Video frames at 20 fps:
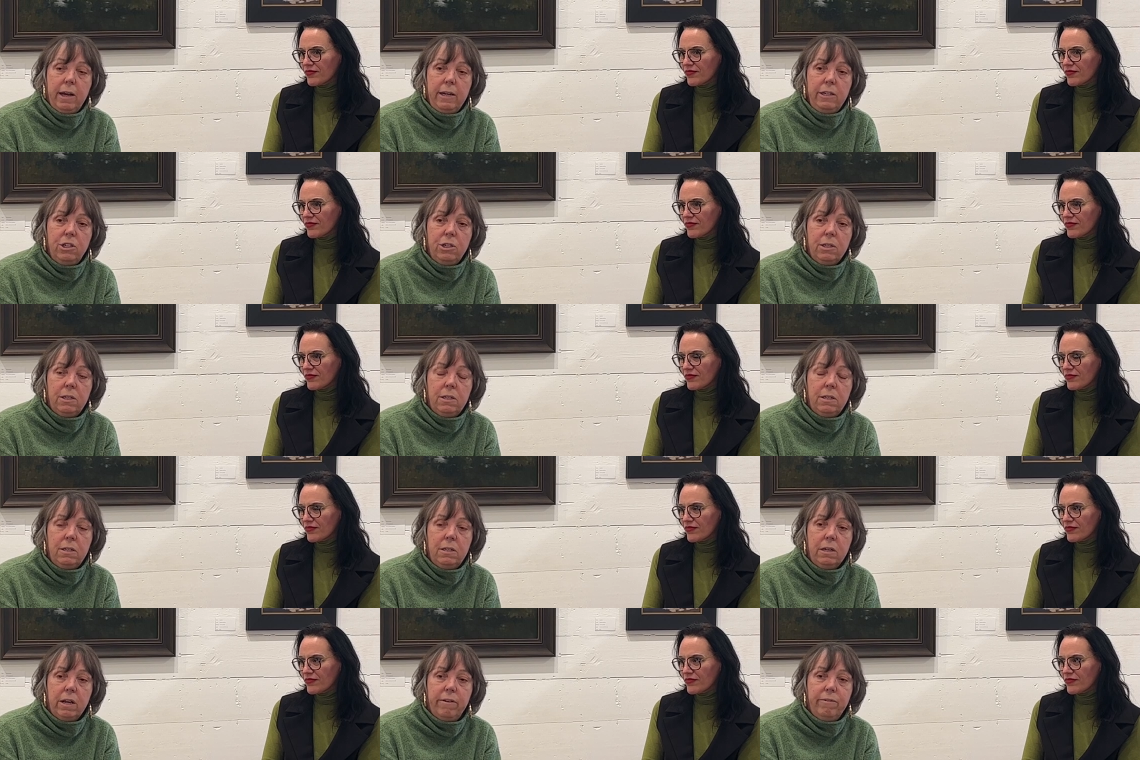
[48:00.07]
Speaker 1: I just
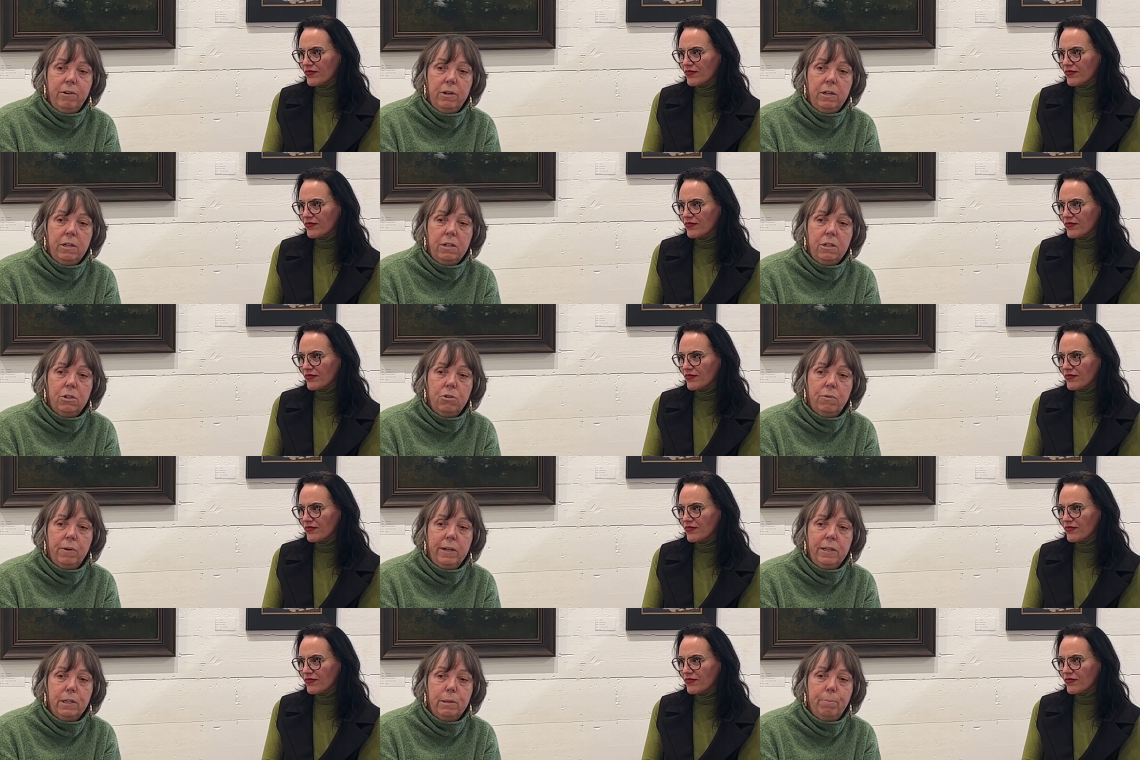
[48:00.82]
discovered is
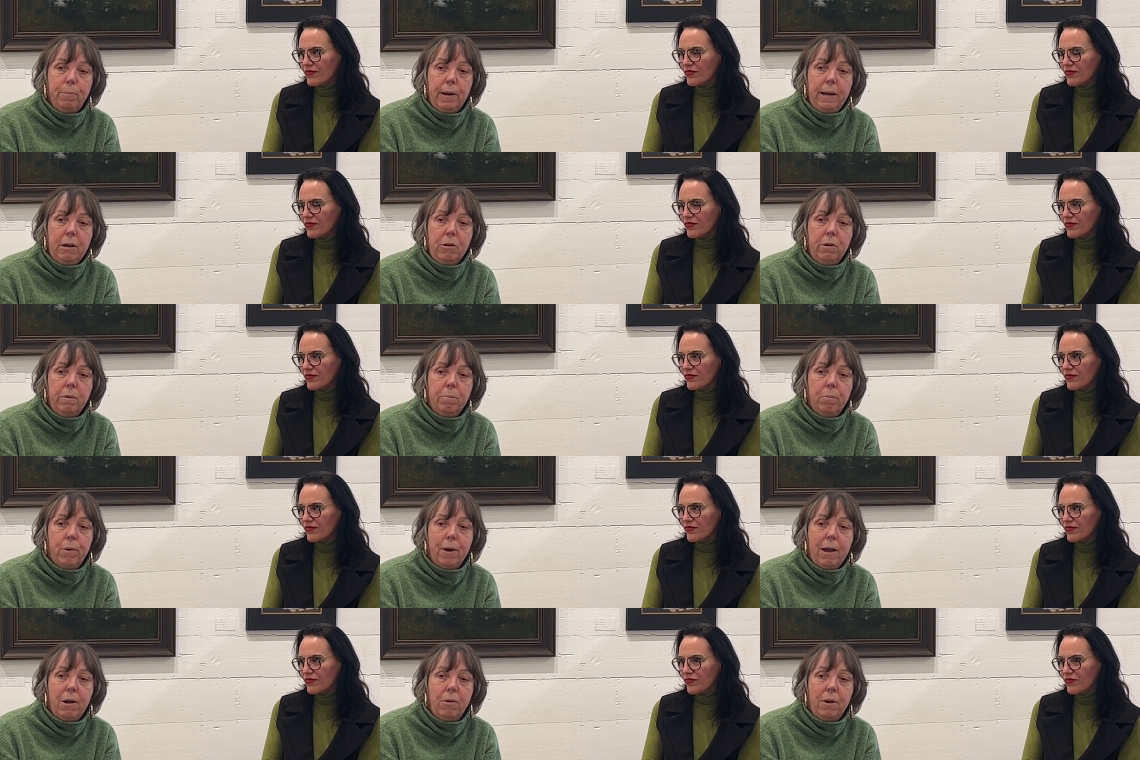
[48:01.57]
transparent
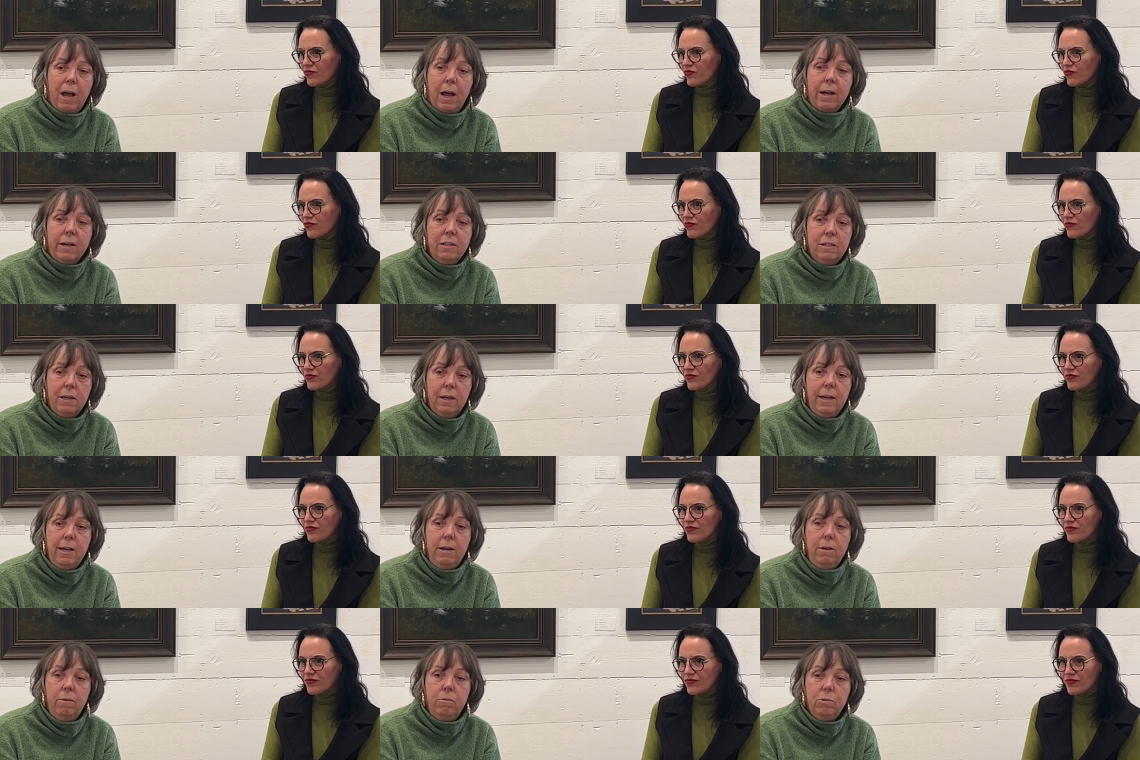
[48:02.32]
brown
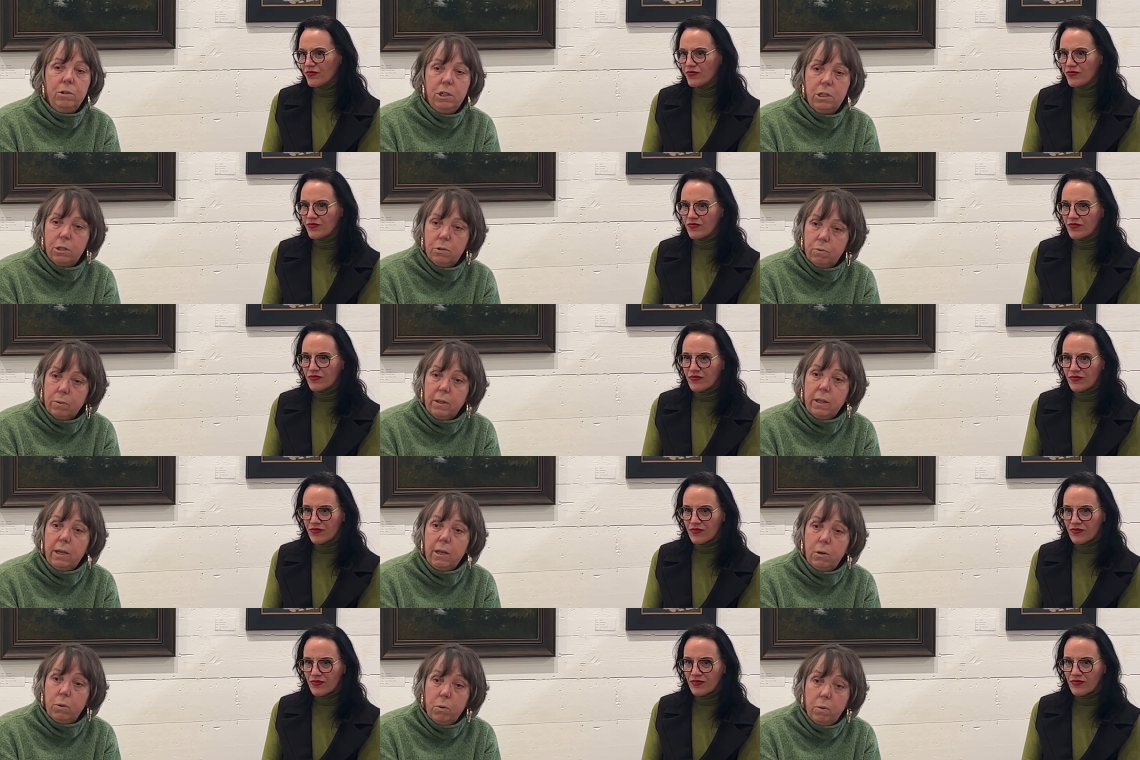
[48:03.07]
oxide, which is
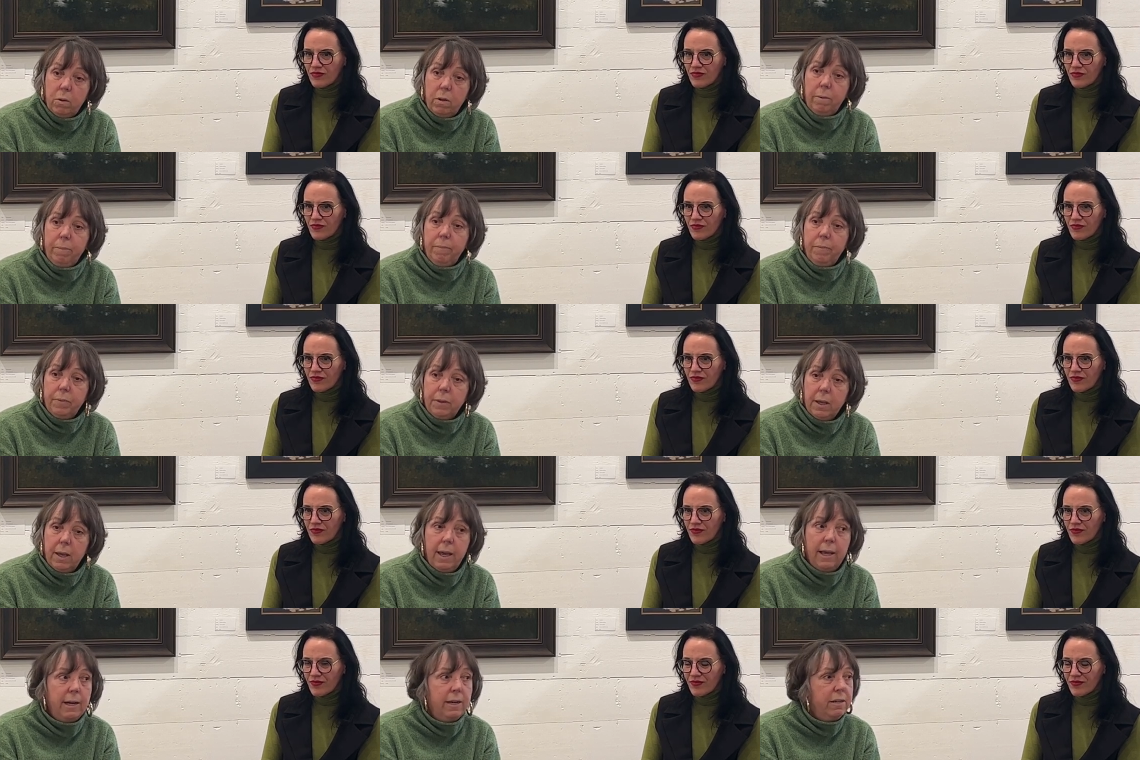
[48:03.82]
really cool, mm-hmm.
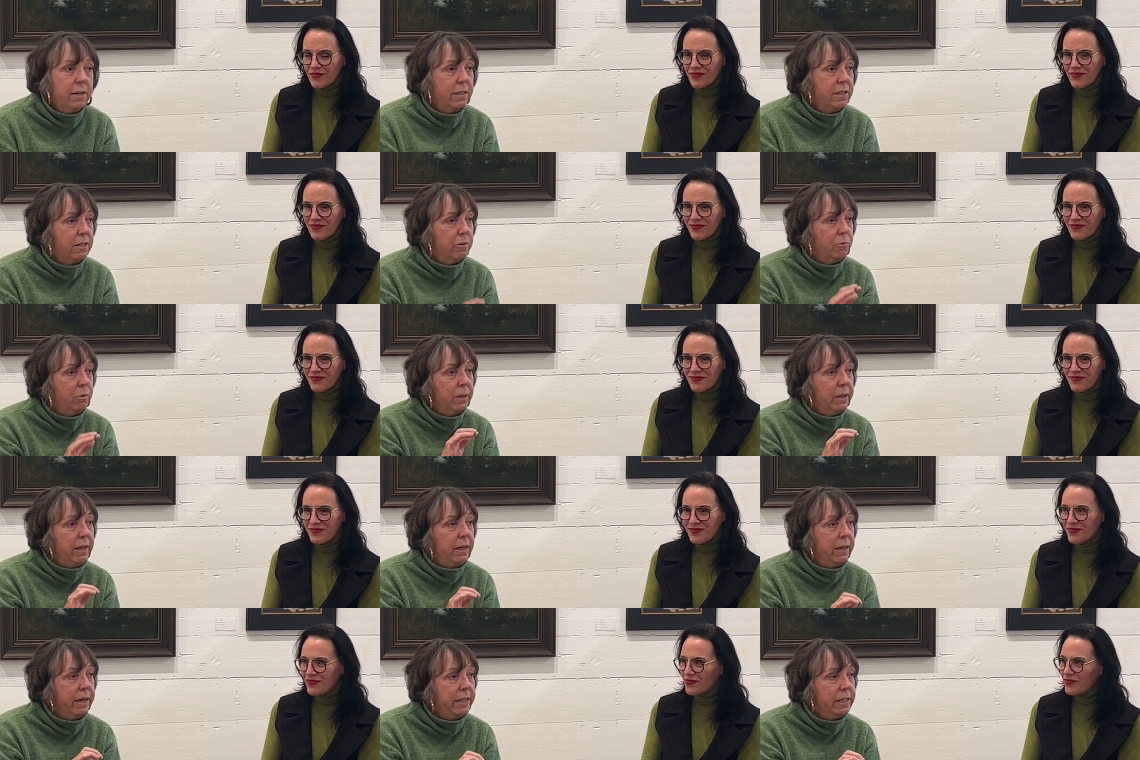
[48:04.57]
and it does a
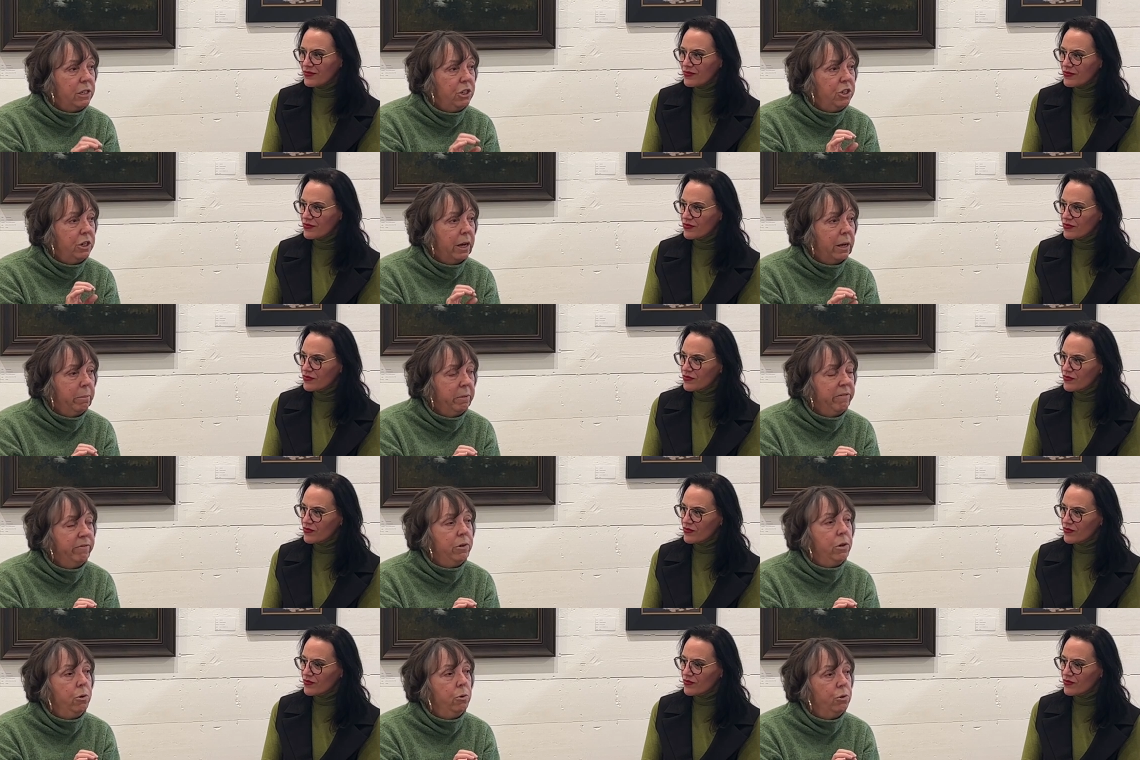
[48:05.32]
really nice job of
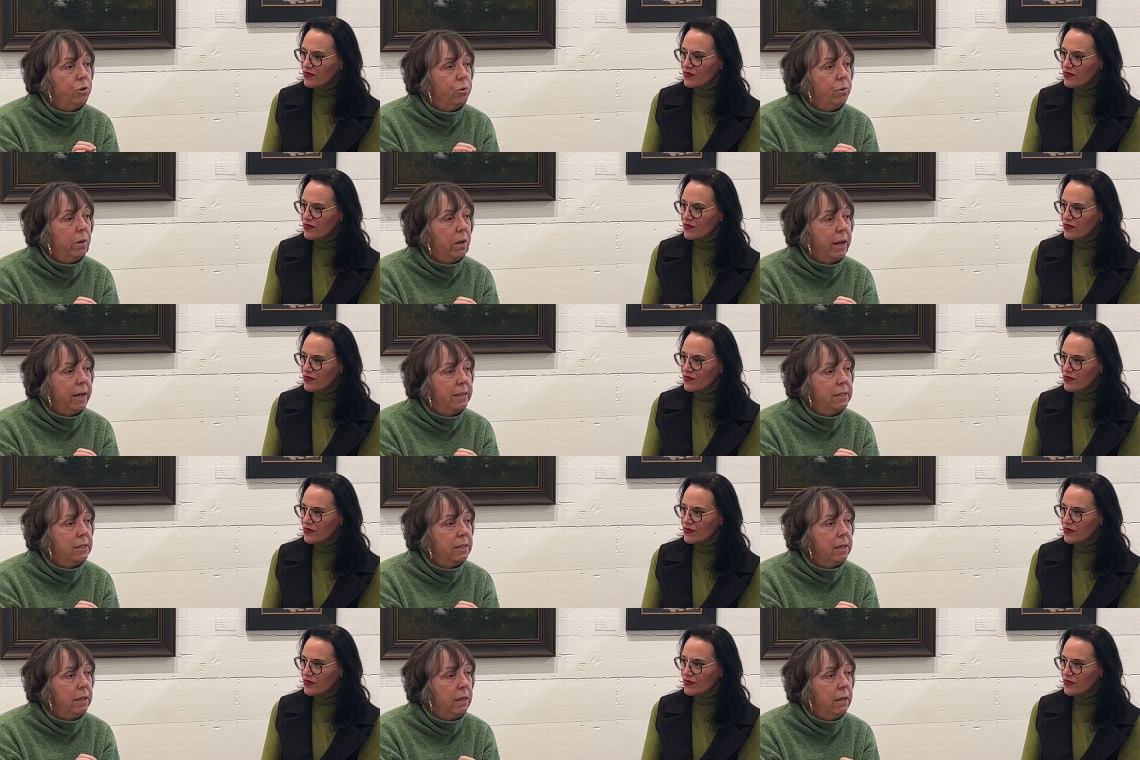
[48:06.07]

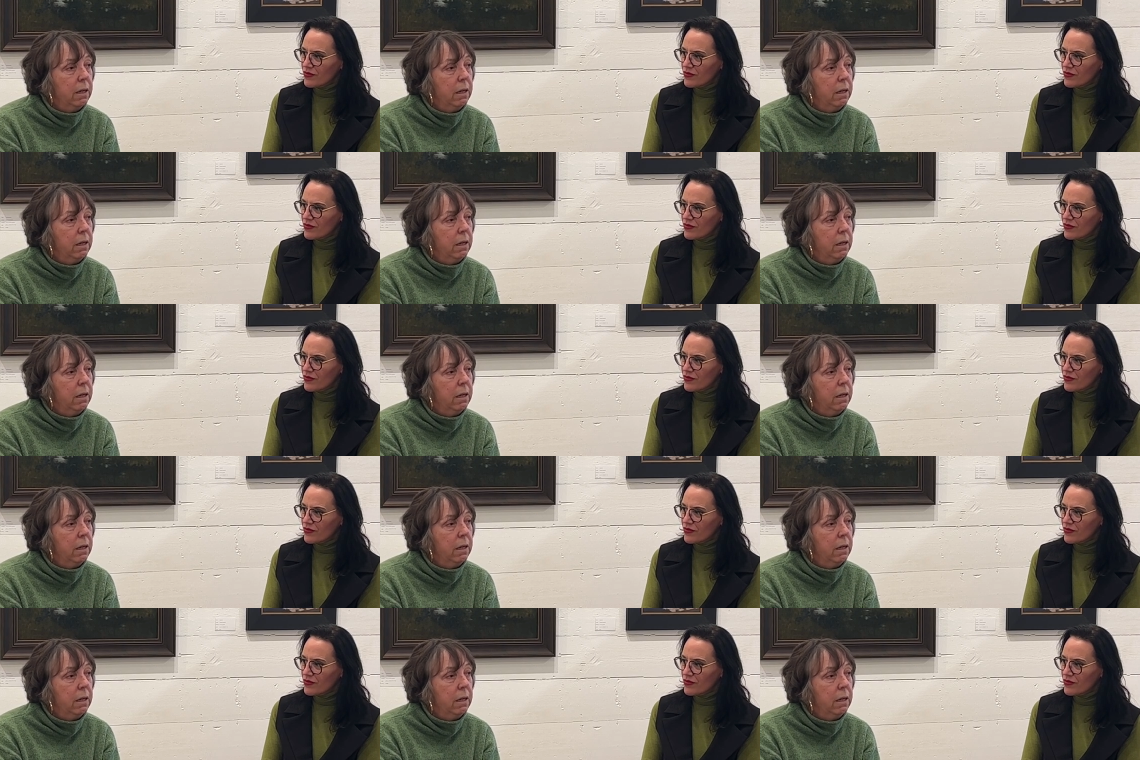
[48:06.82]
neutralizing.